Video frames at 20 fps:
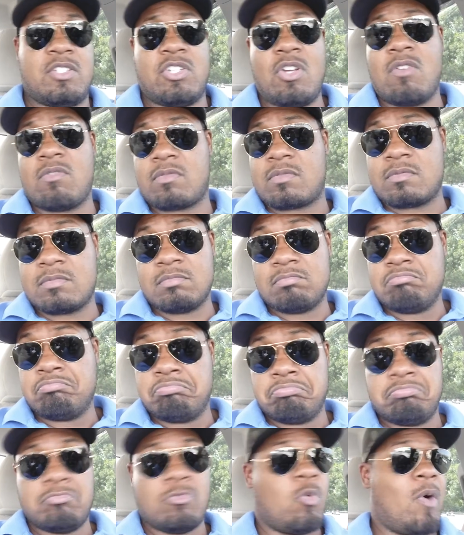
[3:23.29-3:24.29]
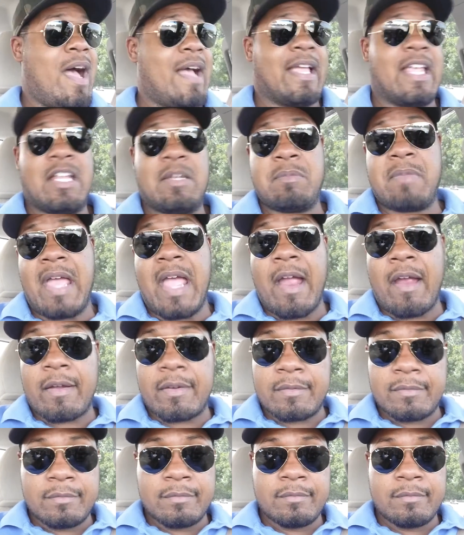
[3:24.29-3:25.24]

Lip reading: joke. Why getting married?